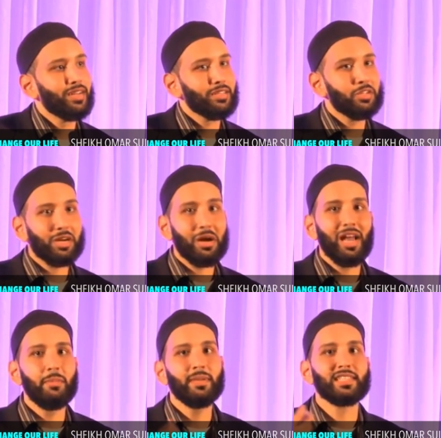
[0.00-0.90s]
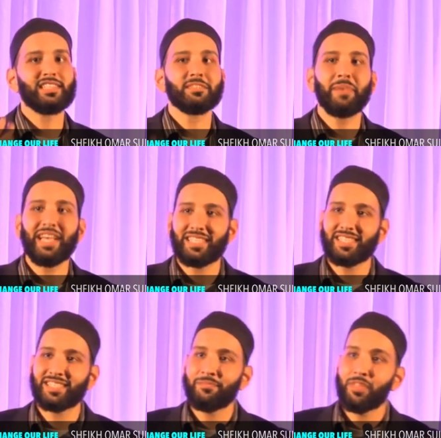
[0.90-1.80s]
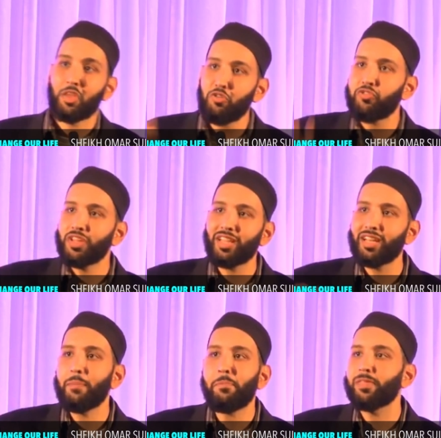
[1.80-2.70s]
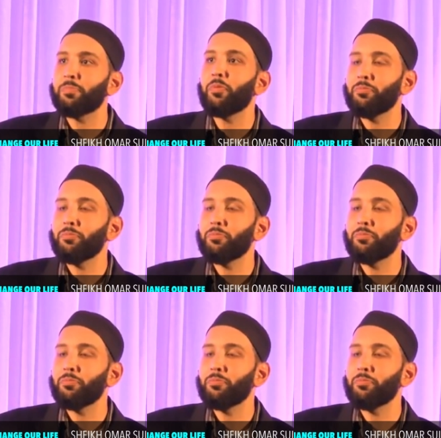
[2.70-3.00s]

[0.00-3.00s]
Your qalb is a space. You fill it up with